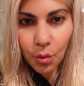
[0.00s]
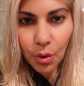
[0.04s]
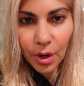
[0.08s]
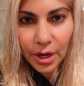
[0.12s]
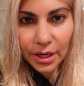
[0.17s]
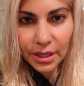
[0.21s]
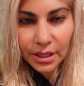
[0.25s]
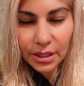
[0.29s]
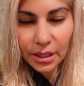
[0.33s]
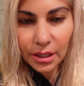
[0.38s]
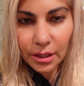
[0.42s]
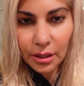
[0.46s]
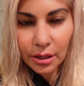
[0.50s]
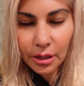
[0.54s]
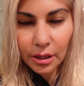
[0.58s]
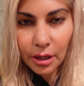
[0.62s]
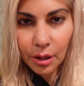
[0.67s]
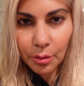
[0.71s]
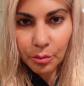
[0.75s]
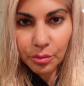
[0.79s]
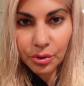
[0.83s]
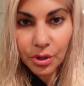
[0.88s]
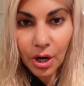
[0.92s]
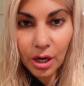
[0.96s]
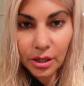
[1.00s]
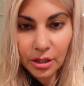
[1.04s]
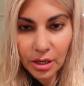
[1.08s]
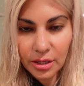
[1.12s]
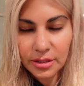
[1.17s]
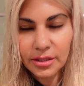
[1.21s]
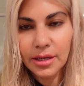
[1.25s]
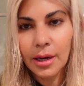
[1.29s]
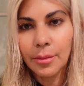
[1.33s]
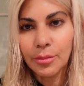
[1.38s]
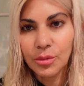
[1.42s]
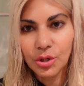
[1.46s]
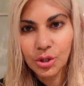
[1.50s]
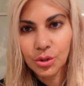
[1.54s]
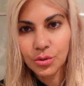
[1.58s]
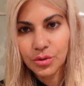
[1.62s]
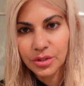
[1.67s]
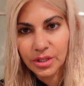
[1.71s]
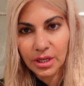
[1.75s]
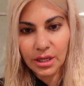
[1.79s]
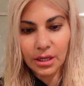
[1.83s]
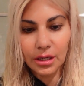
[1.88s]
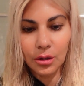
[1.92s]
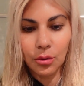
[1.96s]
what products I'm
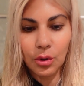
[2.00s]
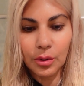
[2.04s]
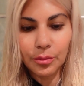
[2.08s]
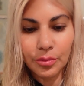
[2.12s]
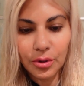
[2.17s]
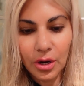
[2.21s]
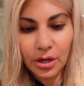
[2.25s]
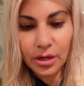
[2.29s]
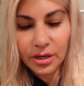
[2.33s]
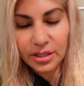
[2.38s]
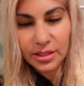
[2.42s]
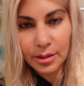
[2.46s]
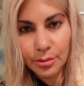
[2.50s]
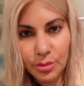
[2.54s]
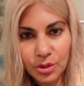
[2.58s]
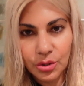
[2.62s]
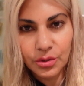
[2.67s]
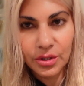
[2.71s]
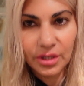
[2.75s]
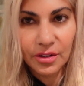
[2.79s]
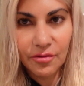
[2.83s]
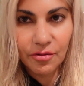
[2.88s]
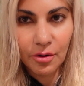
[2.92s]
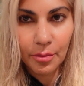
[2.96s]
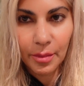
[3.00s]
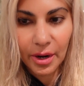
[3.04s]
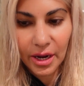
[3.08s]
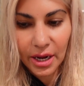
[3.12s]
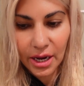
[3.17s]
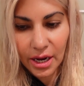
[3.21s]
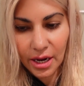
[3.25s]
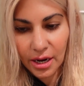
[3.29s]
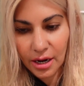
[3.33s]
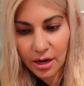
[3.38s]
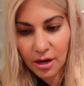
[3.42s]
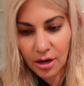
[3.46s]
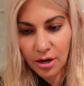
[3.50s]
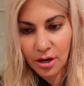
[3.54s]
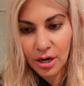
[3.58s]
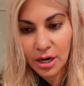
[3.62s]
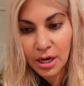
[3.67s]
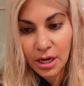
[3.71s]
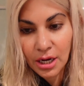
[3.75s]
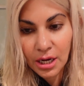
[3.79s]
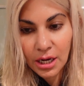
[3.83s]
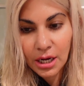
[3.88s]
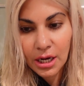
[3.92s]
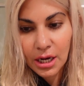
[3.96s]
using, what products I'm using for my hair,
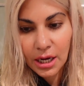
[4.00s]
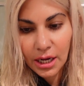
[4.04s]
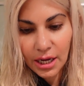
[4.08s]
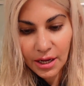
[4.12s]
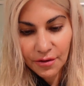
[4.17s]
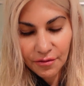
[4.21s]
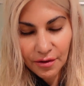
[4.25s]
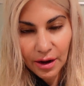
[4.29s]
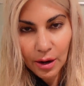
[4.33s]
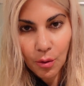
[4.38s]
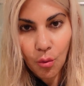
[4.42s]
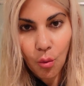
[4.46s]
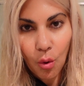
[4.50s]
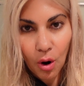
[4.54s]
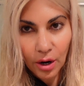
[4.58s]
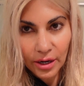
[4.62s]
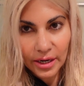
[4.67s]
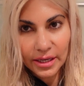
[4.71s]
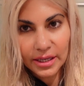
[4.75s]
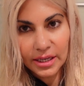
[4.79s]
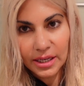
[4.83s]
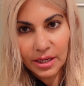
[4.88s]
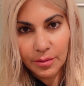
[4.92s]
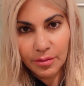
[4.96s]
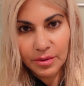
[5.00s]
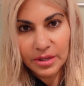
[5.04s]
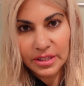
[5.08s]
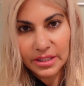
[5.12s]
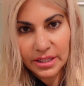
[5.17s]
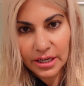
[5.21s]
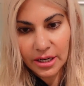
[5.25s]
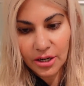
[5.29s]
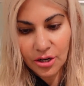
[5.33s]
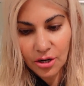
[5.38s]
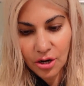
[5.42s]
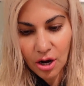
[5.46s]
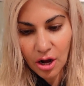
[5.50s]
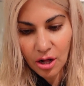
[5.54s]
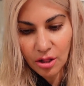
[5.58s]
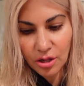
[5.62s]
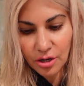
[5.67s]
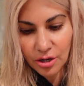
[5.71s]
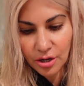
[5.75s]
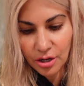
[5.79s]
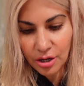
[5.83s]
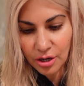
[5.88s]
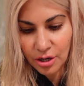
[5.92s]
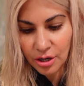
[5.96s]
if I want to keep this hair
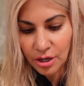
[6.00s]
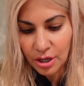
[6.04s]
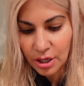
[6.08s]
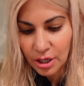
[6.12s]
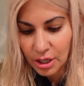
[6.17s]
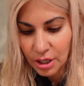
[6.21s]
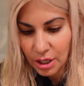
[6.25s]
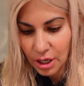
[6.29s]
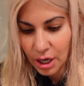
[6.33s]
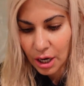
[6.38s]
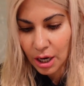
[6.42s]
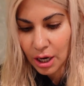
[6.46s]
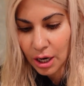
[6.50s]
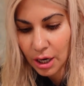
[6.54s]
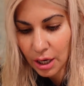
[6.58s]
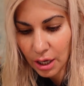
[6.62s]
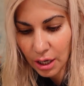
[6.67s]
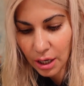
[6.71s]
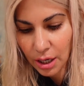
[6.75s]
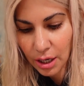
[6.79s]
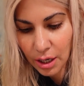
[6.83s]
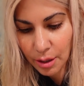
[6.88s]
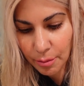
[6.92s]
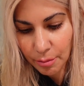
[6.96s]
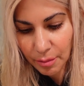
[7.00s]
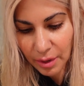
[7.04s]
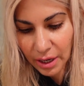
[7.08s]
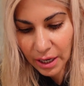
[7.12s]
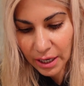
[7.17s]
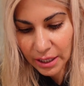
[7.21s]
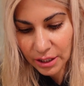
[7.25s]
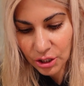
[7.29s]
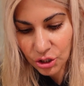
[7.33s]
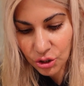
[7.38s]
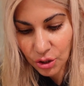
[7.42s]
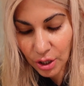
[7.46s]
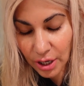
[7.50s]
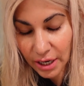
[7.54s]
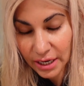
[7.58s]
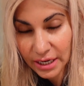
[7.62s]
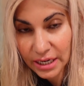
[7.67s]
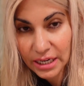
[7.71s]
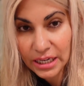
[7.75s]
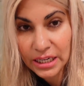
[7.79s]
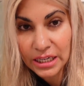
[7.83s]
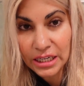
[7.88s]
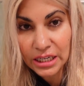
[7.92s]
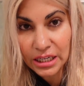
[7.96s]
color, um, and
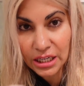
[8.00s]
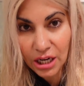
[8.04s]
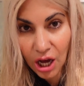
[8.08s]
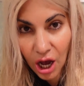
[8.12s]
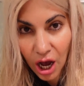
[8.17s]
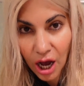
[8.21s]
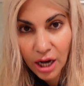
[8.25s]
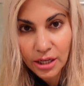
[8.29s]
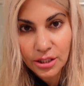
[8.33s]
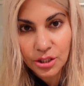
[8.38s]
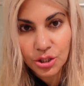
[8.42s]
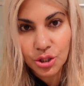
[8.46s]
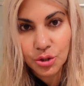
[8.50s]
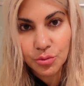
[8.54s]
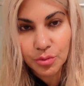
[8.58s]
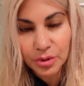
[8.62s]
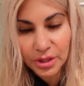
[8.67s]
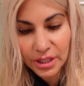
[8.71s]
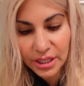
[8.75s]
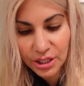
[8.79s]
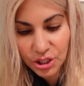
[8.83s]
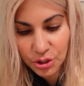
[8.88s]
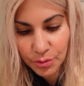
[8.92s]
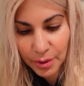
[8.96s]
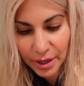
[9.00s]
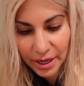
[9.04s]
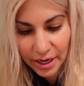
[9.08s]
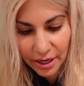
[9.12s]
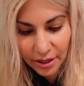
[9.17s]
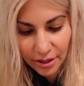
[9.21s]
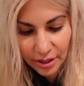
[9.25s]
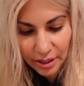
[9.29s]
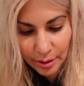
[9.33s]
try not to bleach my hair